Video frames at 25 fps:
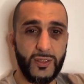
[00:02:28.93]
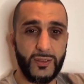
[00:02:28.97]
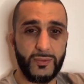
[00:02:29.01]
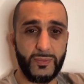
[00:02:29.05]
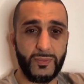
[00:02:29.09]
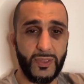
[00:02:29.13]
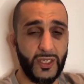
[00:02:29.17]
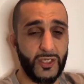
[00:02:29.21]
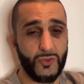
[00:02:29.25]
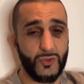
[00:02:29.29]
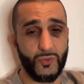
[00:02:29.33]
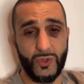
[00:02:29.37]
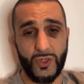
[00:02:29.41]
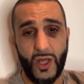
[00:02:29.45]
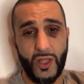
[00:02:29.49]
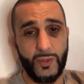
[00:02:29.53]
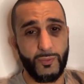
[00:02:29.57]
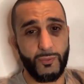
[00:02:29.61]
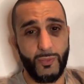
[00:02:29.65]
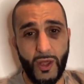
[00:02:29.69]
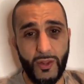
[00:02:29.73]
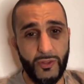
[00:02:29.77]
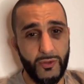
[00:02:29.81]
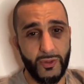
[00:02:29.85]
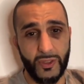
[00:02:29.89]
because we're not
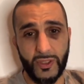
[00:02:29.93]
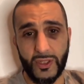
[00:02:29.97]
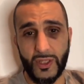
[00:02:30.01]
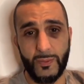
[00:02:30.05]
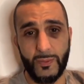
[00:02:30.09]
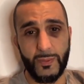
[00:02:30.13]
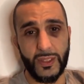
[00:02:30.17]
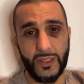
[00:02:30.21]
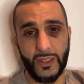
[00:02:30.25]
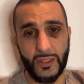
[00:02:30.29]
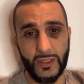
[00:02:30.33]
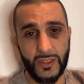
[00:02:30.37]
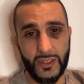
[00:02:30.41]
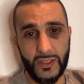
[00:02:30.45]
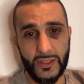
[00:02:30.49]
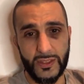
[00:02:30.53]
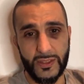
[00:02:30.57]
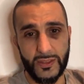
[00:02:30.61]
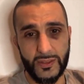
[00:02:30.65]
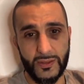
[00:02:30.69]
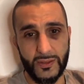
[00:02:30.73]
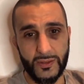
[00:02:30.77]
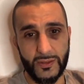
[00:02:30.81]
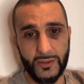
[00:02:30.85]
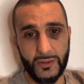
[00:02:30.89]
bothering them in the
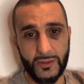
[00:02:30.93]
least.